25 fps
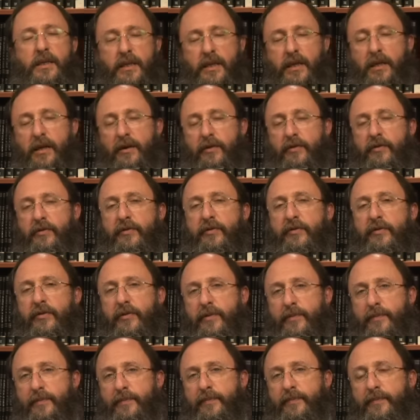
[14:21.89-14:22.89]

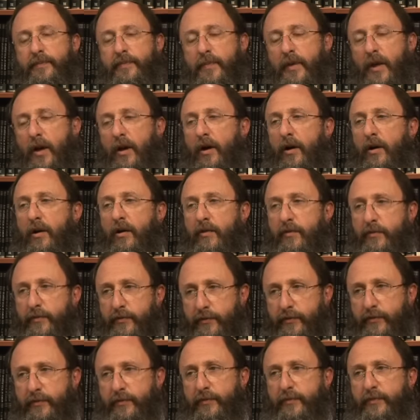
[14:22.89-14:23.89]
leave
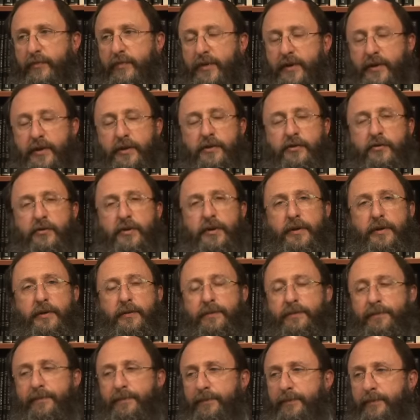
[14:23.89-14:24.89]
of
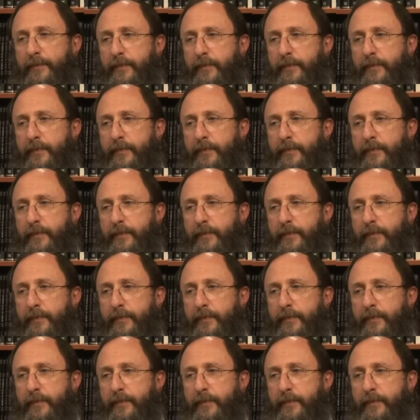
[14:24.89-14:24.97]
Israel,